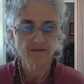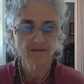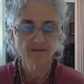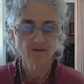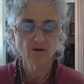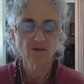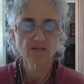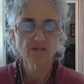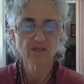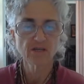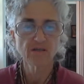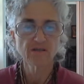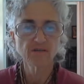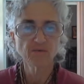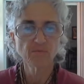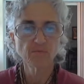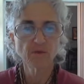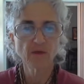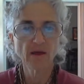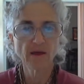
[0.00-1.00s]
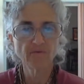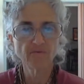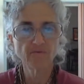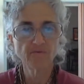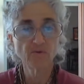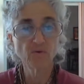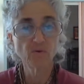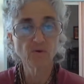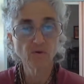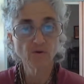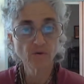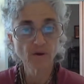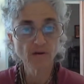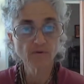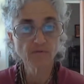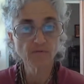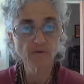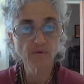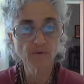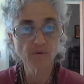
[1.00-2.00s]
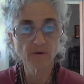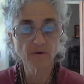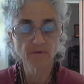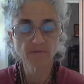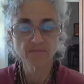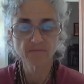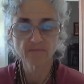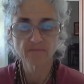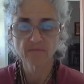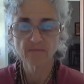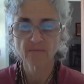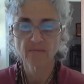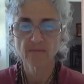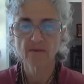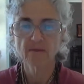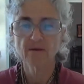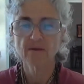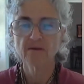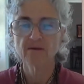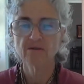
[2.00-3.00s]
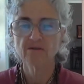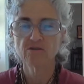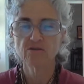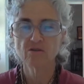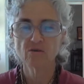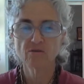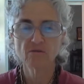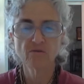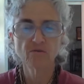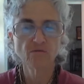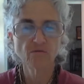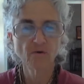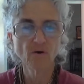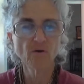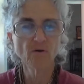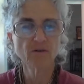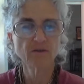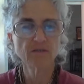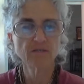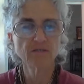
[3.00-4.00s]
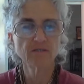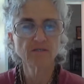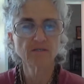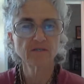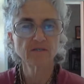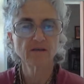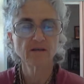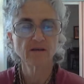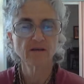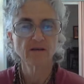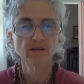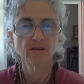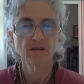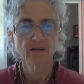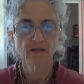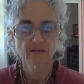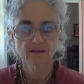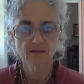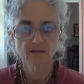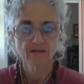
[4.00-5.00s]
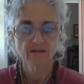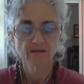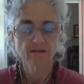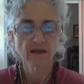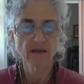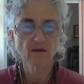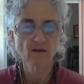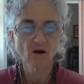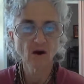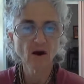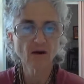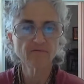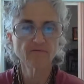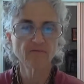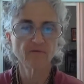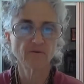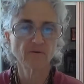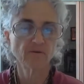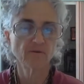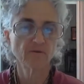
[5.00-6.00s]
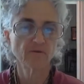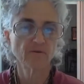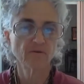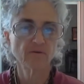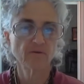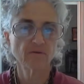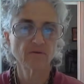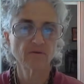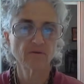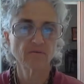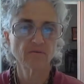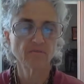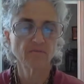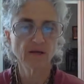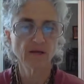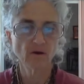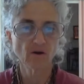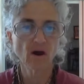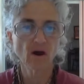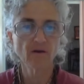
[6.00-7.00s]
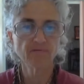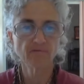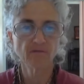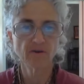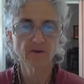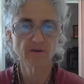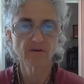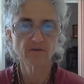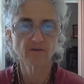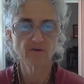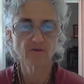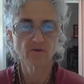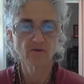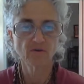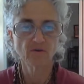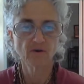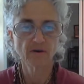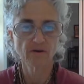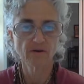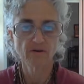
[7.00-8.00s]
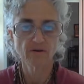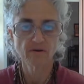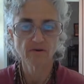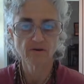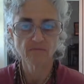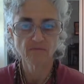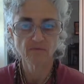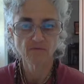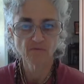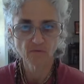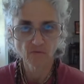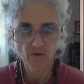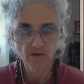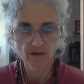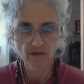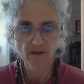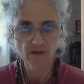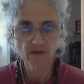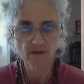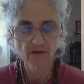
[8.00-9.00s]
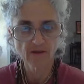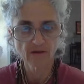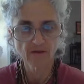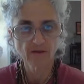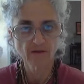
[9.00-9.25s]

Krishna is supplying food to everyone. So the devotees, they make an offering to the Lord before they eat.